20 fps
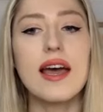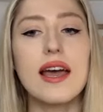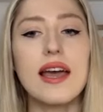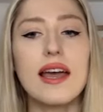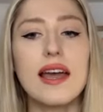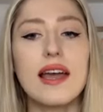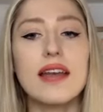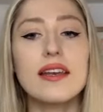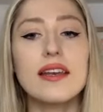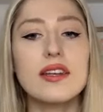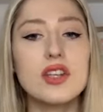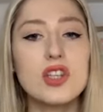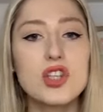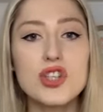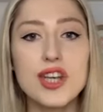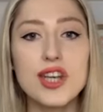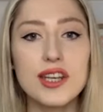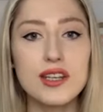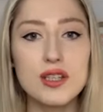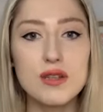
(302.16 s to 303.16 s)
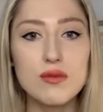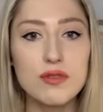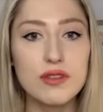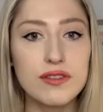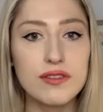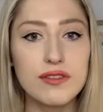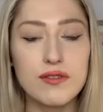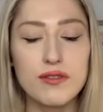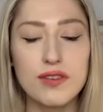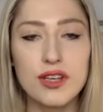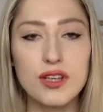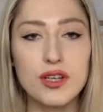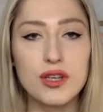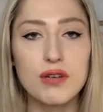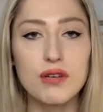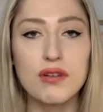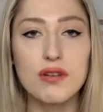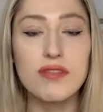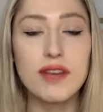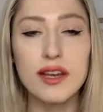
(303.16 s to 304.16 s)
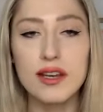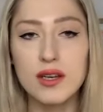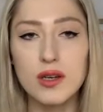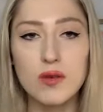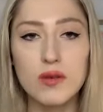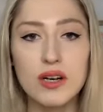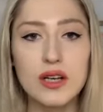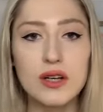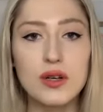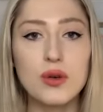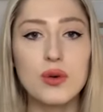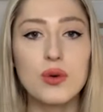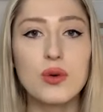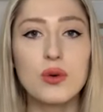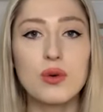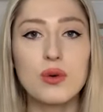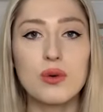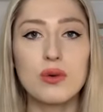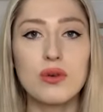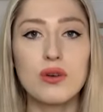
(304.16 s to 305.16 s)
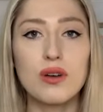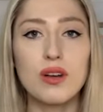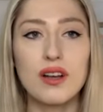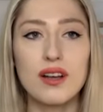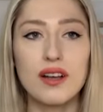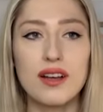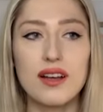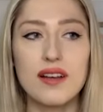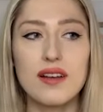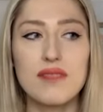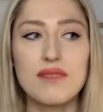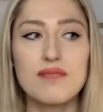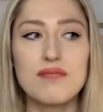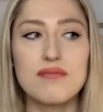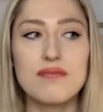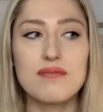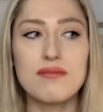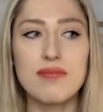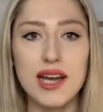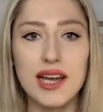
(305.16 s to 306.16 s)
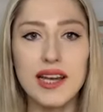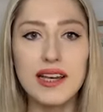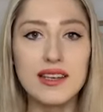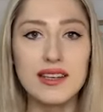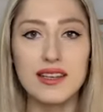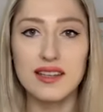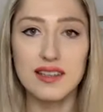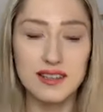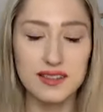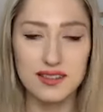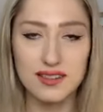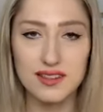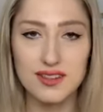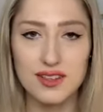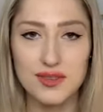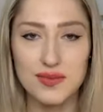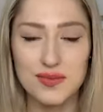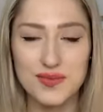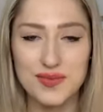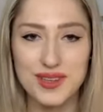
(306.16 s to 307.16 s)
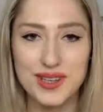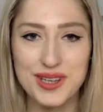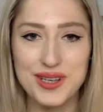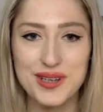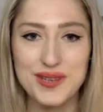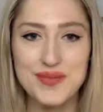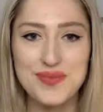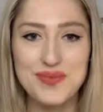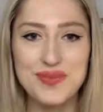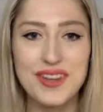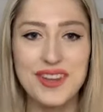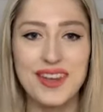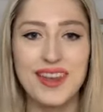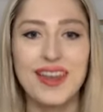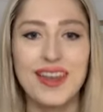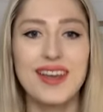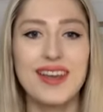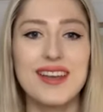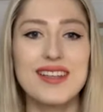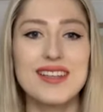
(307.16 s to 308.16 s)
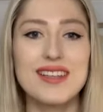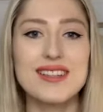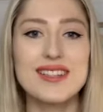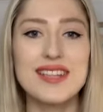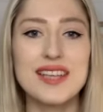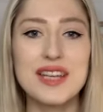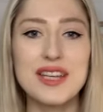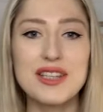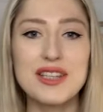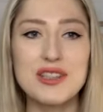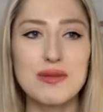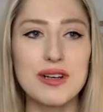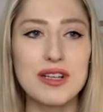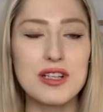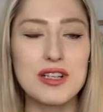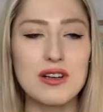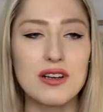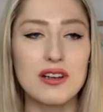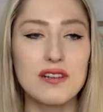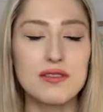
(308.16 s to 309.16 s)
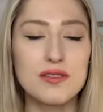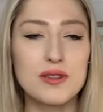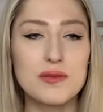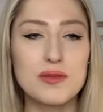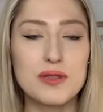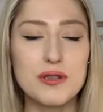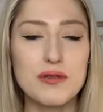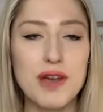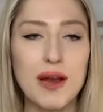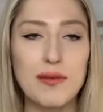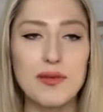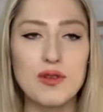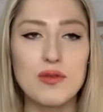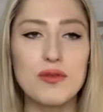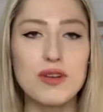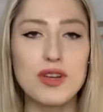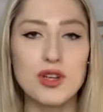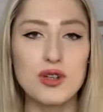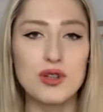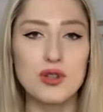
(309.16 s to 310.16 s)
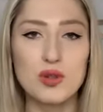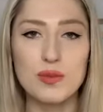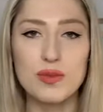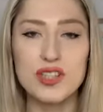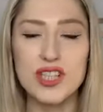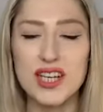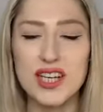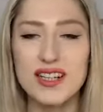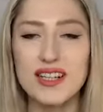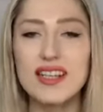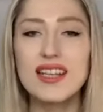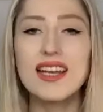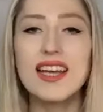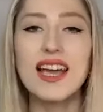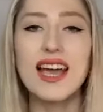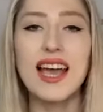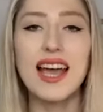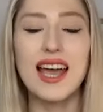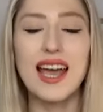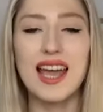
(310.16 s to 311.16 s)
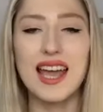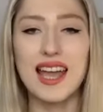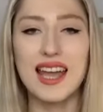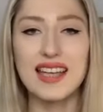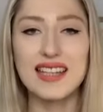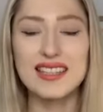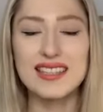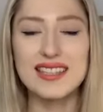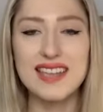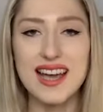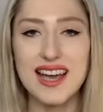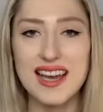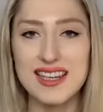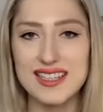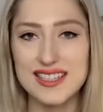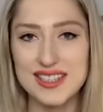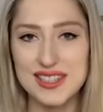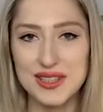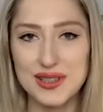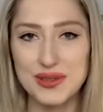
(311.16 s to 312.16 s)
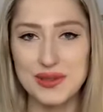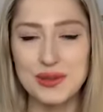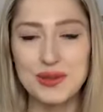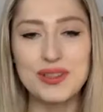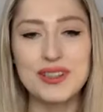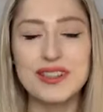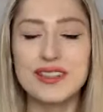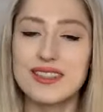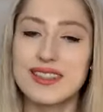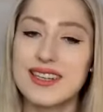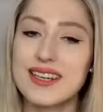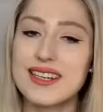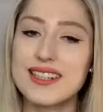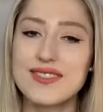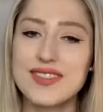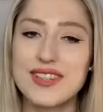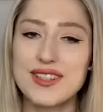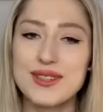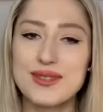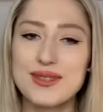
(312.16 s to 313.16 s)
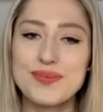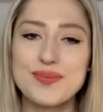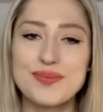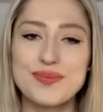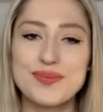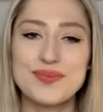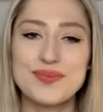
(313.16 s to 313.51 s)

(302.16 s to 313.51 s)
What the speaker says: and share this video with anyone who might need it. Yeah. Sending you so much love. Subscribe to my YouTube channel, and I see you in the next video.